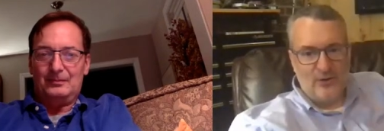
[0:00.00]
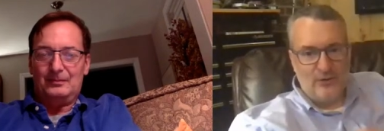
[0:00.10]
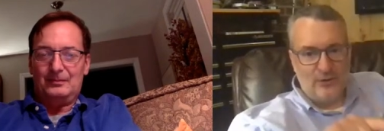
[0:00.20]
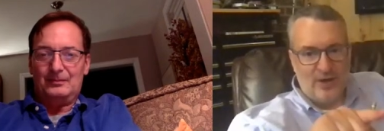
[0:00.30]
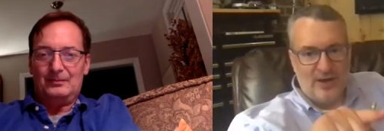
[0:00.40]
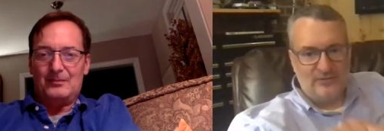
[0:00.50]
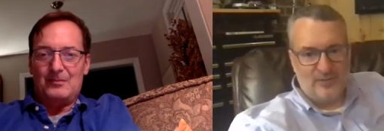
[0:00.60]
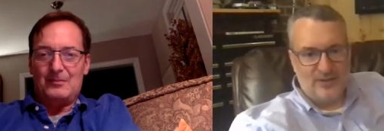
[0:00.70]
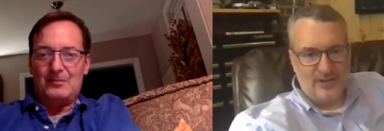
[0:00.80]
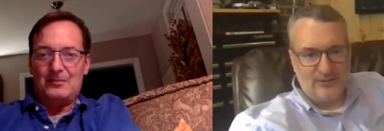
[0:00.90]
Speaker 1: that you have something
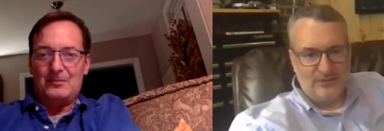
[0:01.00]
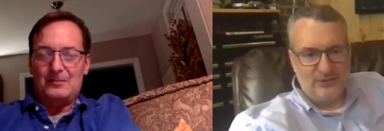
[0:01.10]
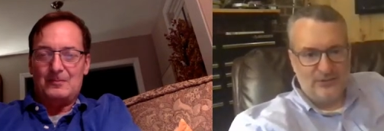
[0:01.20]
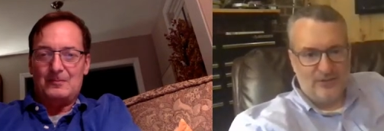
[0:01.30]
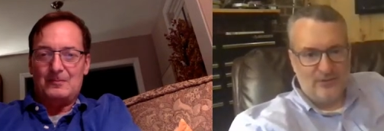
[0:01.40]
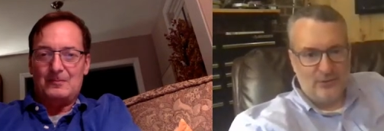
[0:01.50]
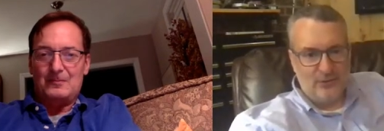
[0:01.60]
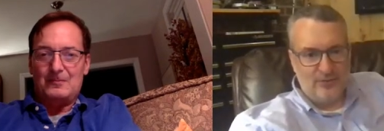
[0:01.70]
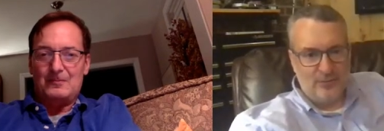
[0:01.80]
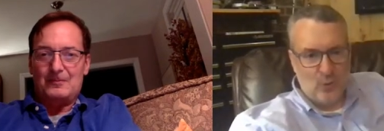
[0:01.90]
else that you love to do even
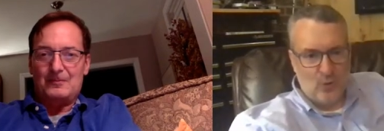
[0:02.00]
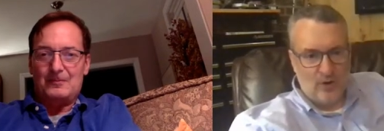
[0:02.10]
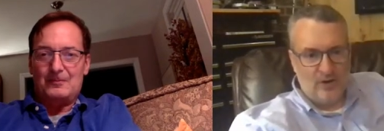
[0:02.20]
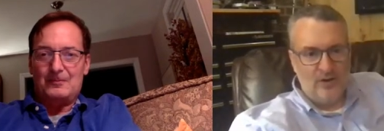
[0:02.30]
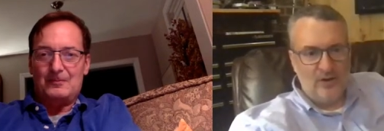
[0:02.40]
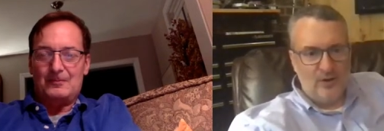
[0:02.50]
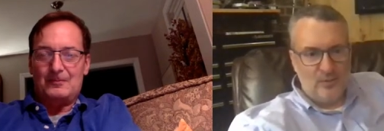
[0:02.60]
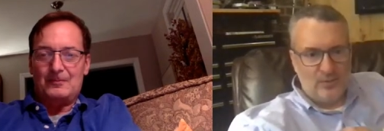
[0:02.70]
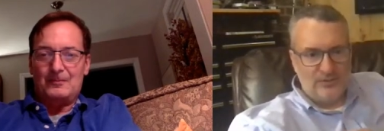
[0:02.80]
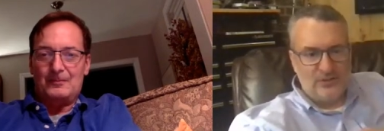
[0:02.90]
more.
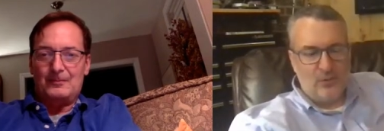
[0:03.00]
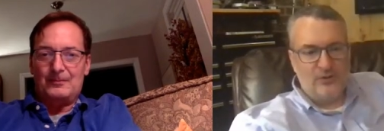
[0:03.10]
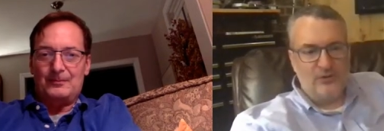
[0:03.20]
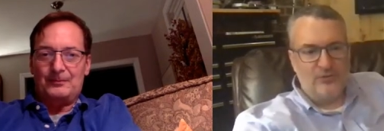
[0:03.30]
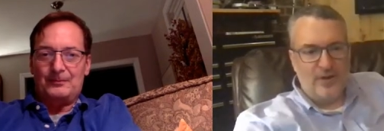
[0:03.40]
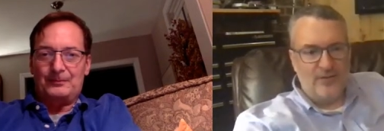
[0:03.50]
But so, what's your favorite